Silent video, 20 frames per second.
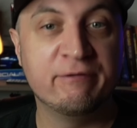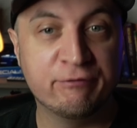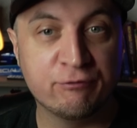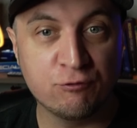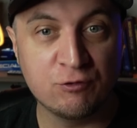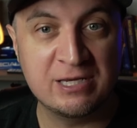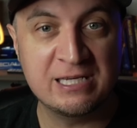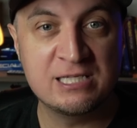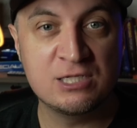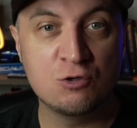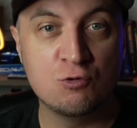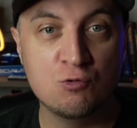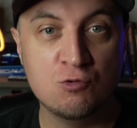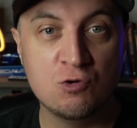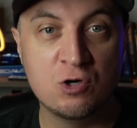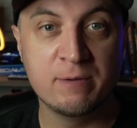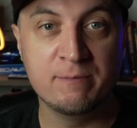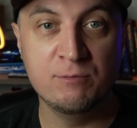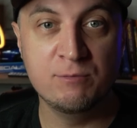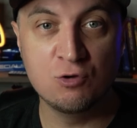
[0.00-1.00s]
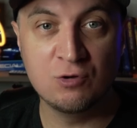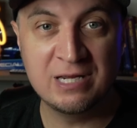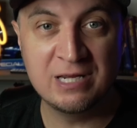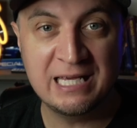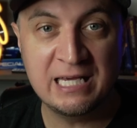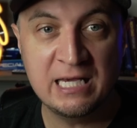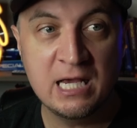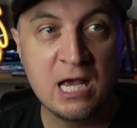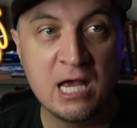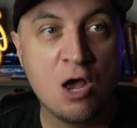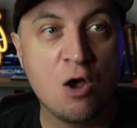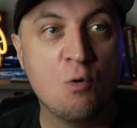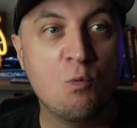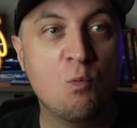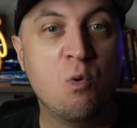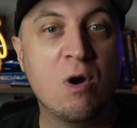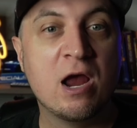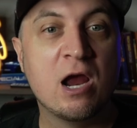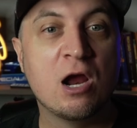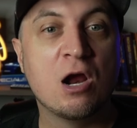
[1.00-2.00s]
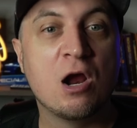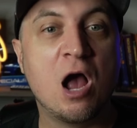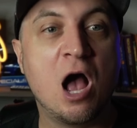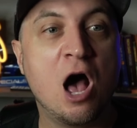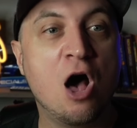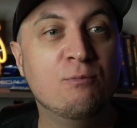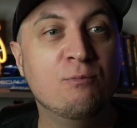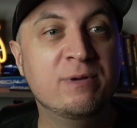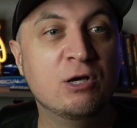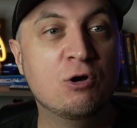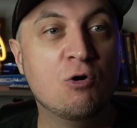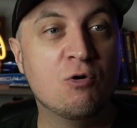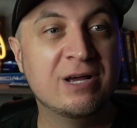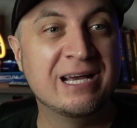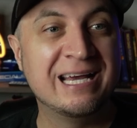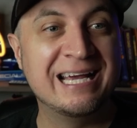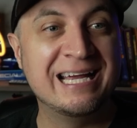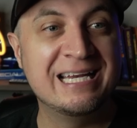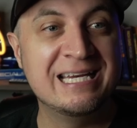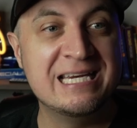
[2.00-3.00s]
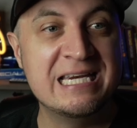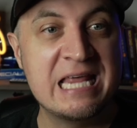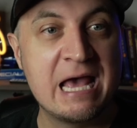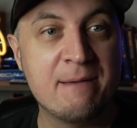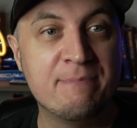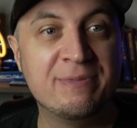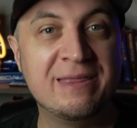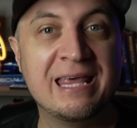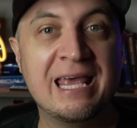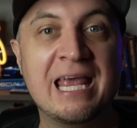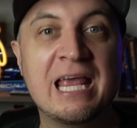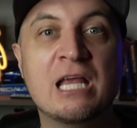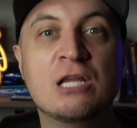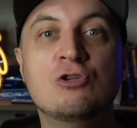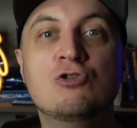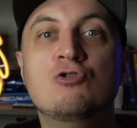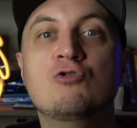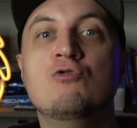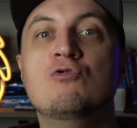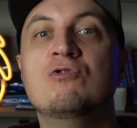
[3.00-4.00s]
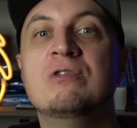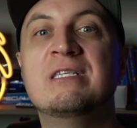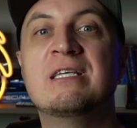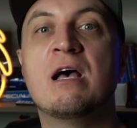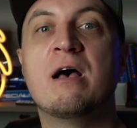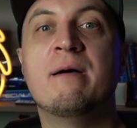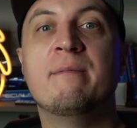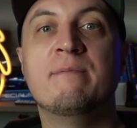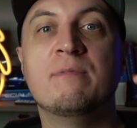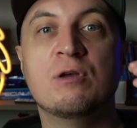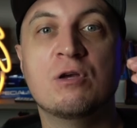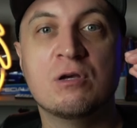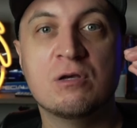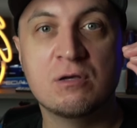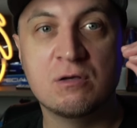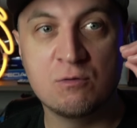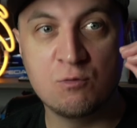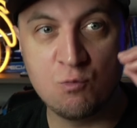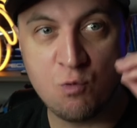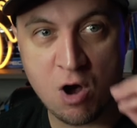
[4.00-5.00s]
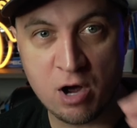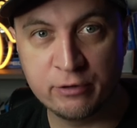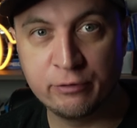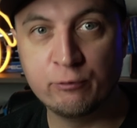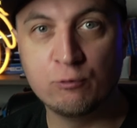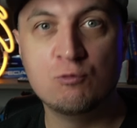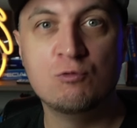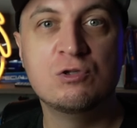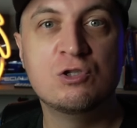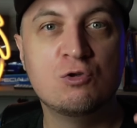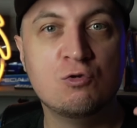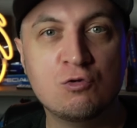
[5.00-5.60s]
free Skool community where I'll be going in depth into some walkthroughs,